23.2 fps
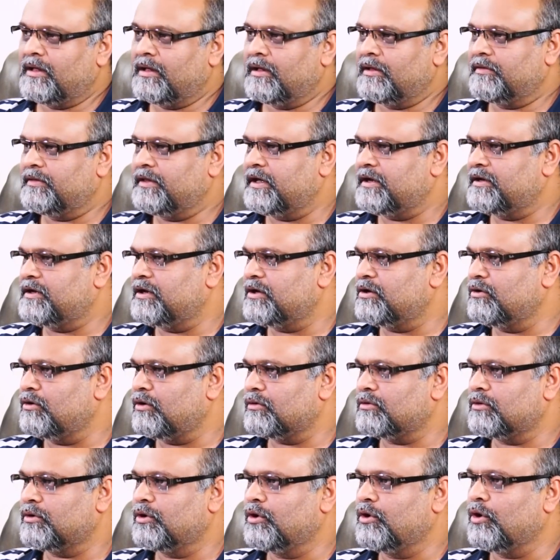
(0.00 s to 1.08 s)
They did
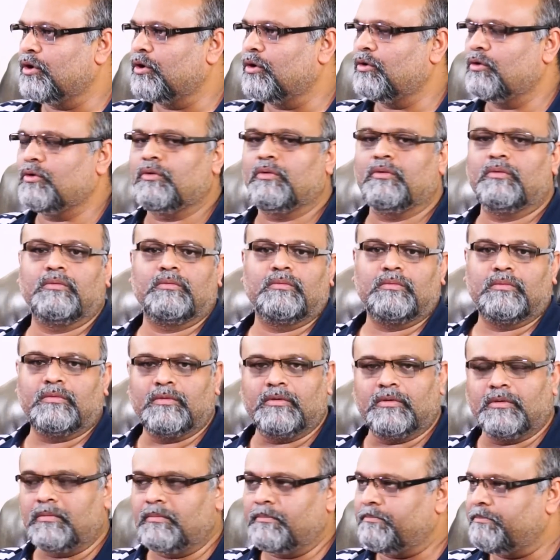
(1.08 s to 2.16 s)
not go
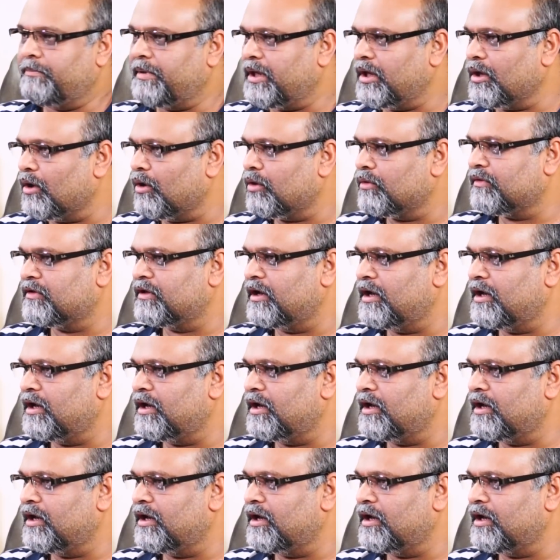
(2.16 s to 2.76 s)
beyond